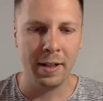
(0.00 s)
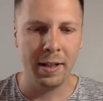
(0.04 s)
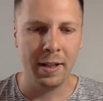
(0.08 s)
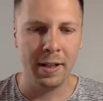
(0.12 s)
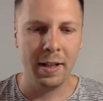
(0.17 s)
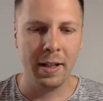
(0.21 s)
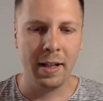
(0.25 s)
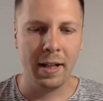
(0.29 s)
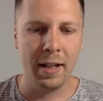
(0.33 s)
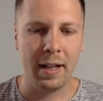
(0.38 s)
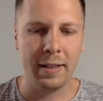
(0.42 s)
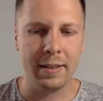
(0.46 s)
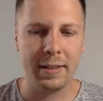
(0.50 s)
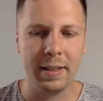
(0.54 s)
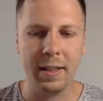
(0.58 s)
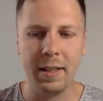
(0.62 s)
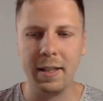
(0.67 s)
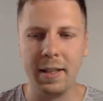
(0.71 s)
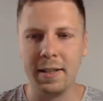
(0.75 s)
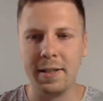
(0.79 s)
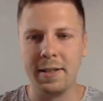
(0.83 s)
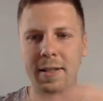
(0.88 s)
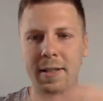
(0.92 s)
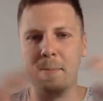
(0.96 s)
I think
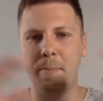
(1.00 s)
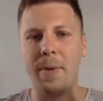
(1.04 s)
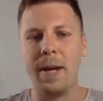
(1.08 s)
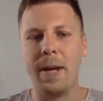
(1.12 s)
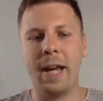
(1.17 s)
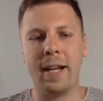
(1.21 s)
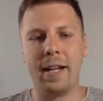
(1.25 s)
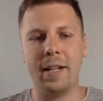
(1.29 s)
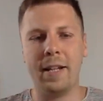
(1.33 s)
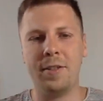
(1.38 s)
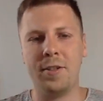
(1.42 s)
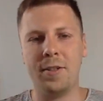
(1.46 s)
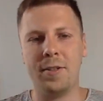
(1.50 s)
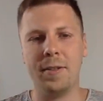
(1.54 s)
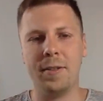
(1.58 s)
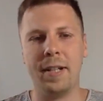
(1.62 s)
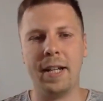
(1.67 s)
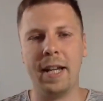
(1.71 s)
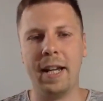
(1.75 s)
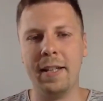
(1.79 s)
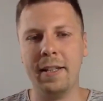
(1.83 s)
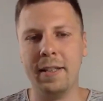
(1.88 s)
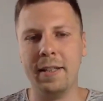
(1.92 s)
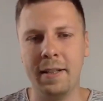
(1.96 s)
it's the package
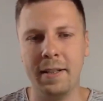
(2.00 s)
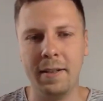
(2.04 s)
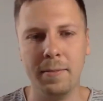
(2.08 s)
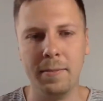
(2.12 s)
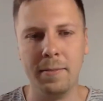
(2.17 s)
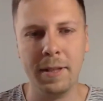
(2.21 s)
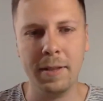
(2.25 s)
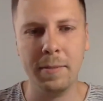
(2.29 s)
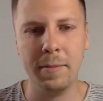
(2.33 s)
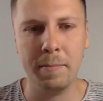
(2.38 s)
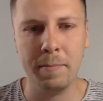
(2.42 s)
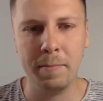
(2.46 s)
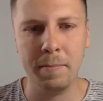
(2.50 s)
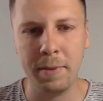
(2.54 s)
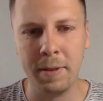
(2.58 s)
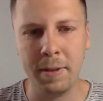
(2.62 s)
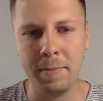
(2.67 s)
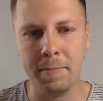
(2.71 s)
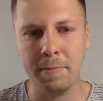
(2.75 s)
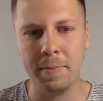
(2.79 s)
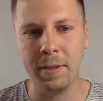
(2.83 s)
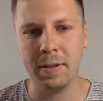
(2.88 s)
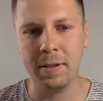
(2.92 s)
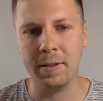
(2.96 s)
together. When
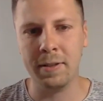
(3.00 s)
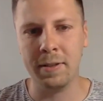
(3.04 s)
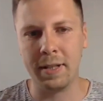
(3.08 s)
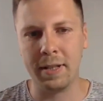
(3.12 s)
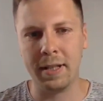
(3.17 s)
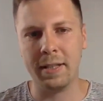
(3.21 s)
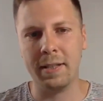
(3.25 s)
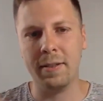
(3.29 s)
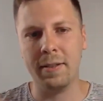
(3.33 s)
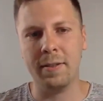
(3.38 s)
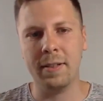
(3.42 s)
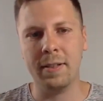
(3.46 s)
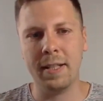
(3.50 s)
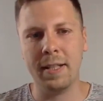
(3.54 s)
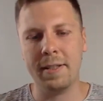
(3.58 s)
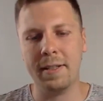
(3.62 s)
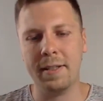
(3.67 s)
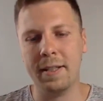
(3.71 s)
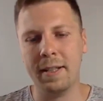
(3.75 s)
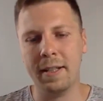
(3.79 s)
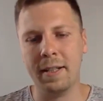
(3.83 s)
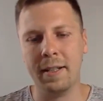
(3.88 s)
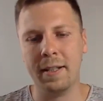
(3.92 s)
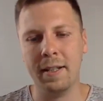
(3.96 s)
people look at your
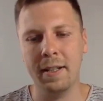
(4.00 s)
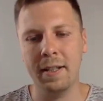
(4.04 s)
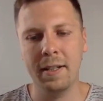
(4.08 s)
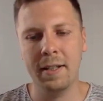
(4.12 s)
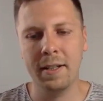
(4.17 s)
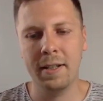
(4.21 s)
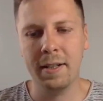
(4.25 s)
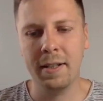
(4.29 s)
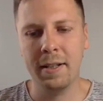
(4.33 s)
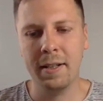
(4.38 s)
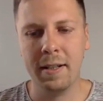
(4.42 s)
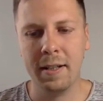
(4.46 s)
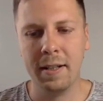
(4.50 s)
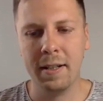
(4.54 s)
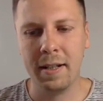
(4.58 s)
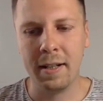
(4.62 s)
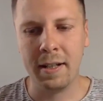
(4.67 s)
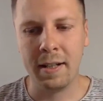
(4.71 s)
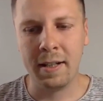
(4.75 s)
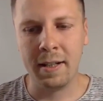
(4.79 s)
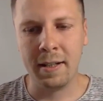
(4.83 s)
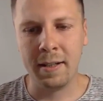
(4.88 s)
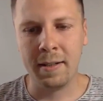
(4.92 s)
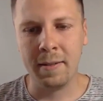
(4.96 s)
listing,
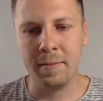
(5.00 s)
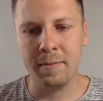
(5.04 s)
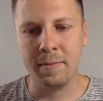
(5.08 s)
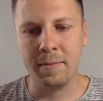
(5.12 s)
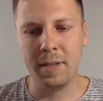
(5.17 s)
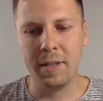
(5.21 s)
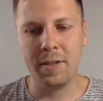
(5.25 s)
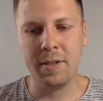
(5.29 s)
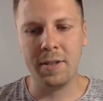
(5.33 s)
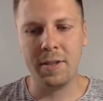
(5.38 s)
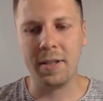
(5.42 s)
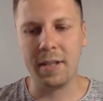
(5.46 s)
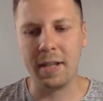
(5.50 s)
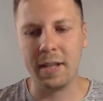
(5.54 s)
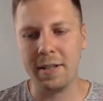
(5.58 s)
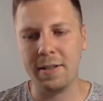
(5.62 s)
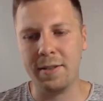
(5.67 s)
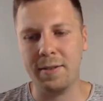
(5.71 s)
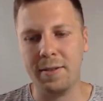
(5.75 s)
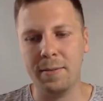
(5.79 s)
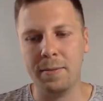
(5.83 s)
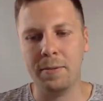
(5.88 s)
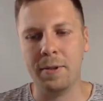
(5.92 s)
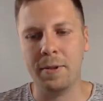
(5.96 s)
it just has
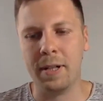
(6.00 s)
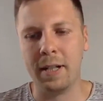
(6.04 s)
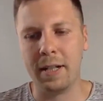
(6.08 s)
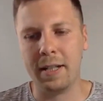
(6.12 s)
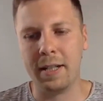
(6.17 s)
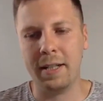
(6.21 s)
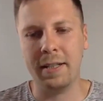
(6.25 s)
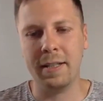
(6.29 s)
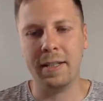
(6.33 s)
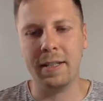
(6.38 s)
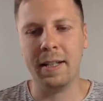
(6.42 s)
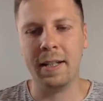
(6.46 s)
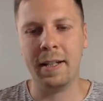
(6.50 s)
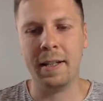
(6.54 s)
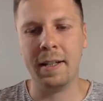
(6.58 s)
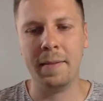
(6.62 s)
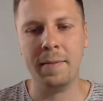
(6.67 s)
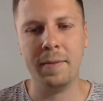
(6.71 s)
to work in the